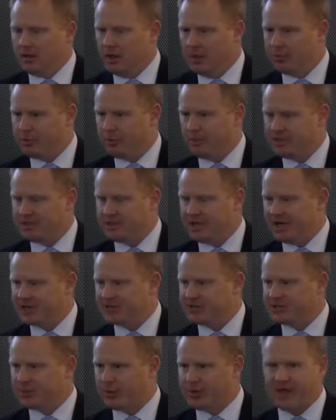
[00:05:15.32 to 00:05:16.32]

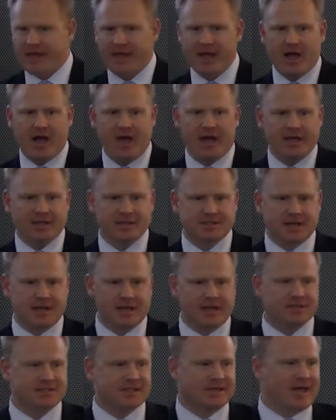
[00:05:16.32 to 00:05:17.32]
implementations with AI is
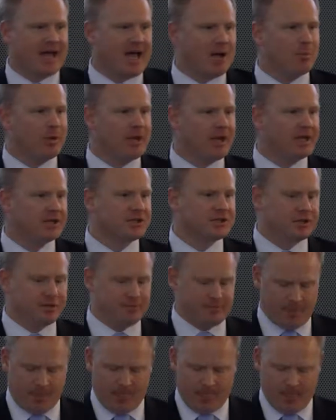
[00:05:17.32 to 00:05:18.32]
that it's a
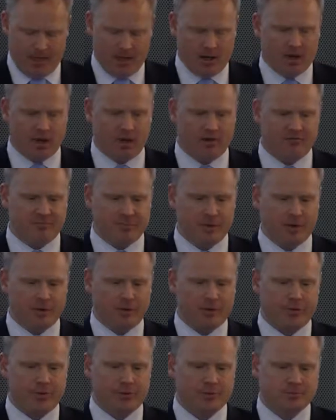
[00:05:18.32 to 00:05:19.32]
combination of
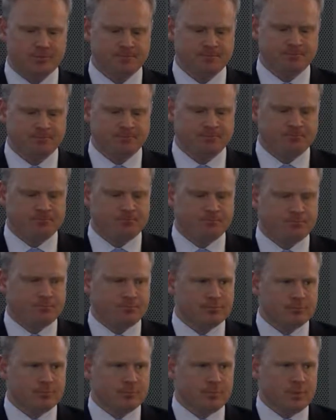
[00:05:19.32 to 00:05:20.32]
both.
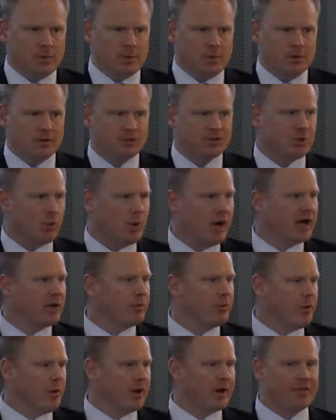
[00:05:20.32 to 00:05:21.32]
And so why
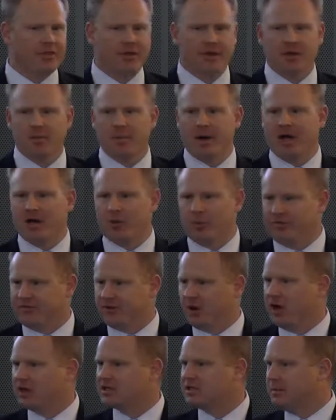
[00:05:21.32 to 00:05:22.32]
do we want to think about it? We've
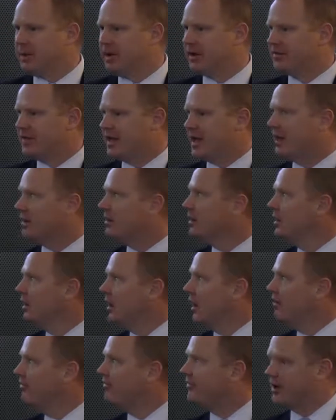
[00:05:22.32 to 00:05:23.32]
talked about that
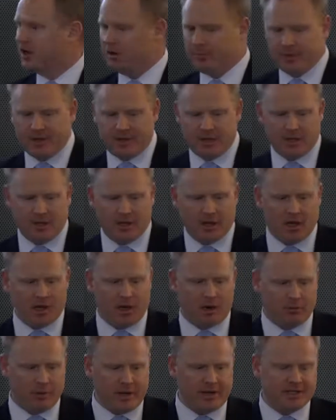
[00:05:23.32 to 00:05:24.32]
a fair bit
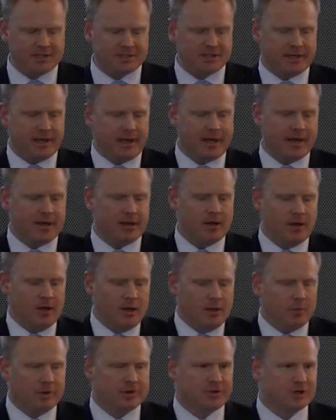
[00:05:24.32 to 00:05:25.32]
already today,
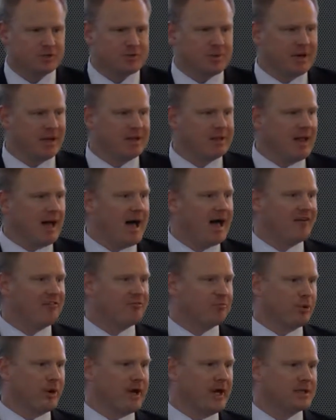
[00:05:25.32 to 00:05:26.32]
but there's been a lot
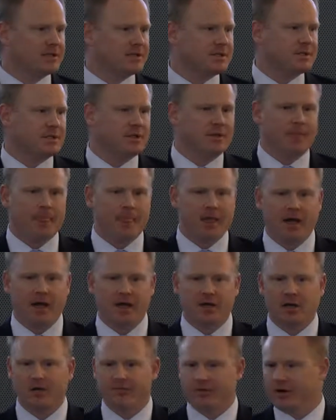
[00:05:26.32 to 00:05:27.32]
of press
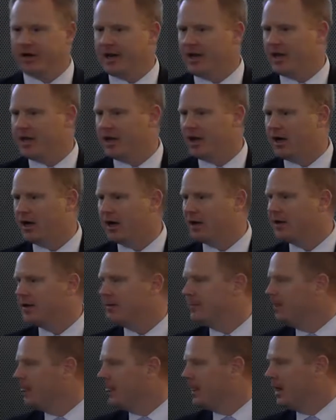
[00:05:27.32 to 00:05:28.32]
covering
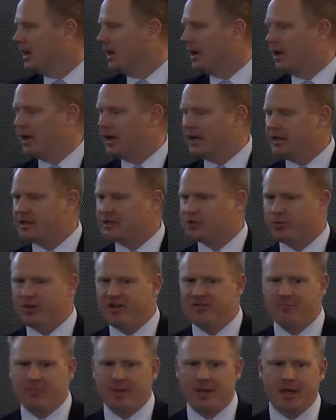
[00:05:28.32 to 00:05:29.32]
AI. And as
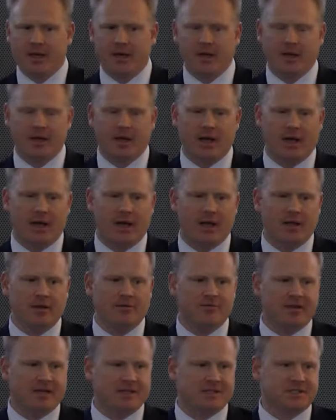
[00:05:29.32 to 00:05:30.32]
we've been
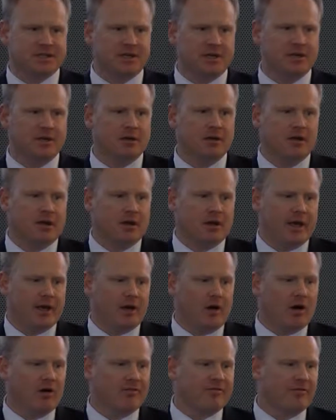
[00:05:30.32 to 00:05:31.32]
investing
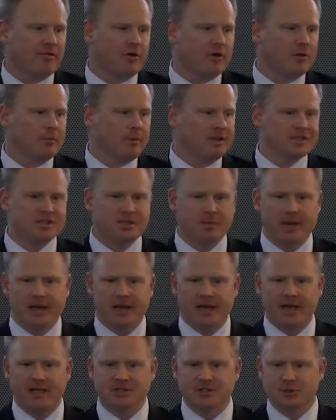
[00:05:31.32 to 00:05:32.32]
at our firm in some
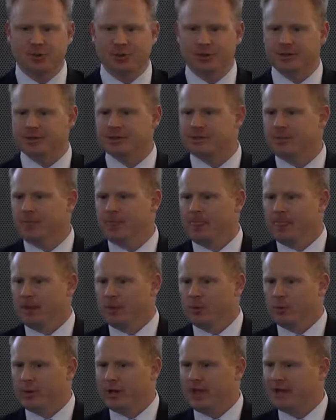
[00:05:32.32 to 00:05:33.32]
AI tools,
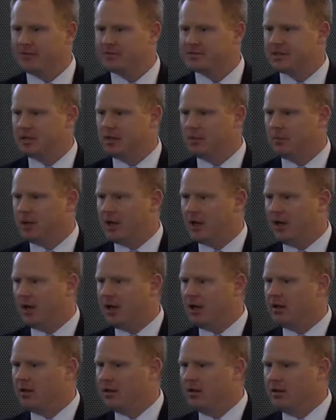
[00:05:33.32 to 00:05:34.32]
we have some
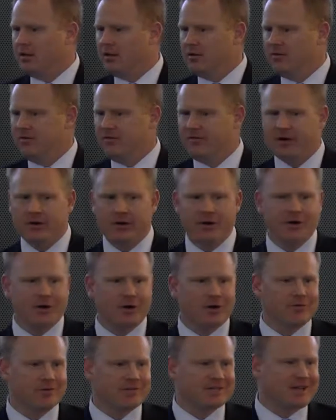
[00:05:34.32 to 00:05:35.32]
very
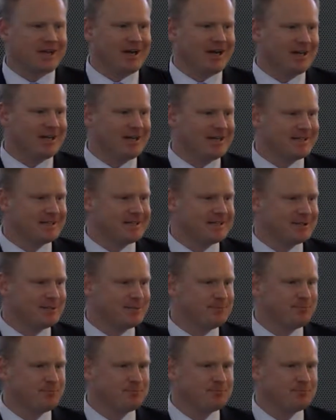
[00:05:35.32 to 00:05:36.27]
nervous colleagues.